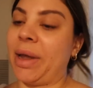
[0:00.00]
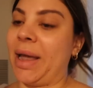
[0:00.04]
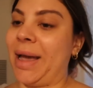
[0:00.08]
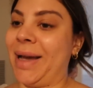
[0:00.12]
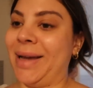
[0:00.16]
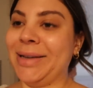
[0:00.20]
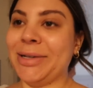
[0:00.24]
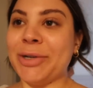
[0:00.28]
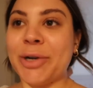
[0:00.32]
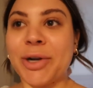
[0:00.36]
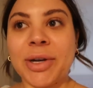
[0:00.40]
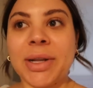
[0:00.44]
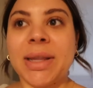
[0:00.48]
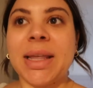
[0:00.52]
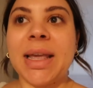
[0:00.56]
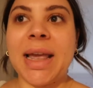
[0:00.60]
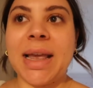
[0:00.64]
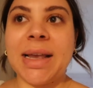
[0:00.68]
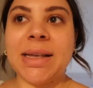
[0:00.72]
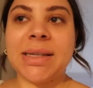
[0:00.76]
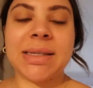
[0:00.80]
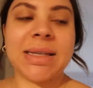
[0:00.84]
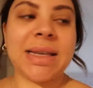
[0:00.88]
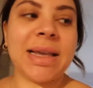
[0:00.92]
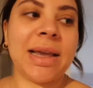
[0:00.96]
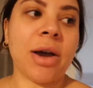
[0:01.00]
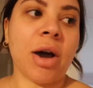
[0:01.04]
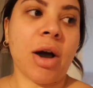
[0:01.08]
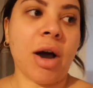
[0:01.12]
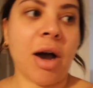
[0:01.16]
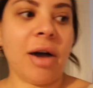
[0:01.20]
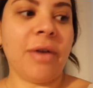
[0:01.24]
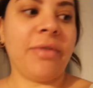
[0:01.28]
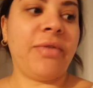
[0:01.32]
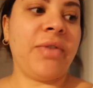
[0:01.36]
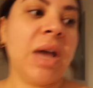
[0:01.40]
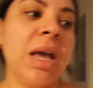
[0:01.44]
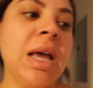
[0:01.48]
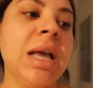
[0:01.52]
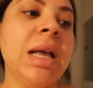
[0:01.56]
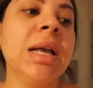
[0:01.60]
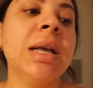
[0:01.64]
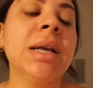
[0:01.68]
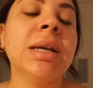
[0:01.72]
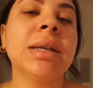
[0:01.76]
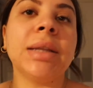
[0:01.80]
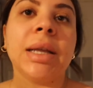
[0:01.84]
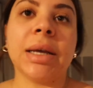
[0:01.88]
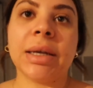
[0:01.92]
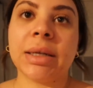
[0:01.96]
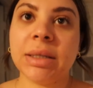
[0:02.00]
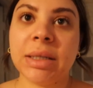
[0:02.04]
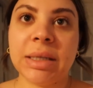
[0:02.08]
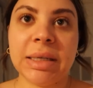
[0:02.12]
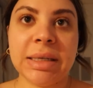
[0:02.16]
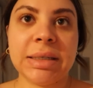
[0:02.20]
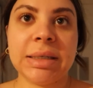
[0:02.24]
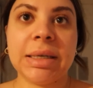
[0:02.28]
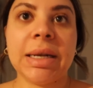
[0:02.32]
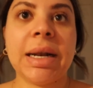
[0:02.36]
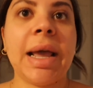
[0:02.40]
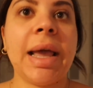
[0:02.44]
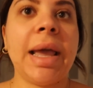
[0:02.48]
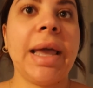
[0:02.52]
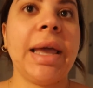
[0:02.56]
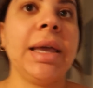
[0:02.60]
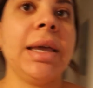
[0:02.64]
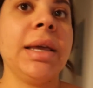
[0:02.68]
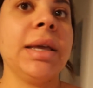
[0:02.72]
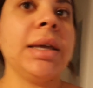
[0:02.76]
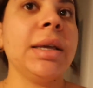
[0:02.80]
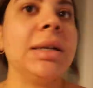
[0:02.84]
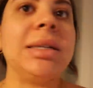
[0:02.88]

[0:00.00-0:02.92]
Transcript: yeah, I turned the A C off. Luckily today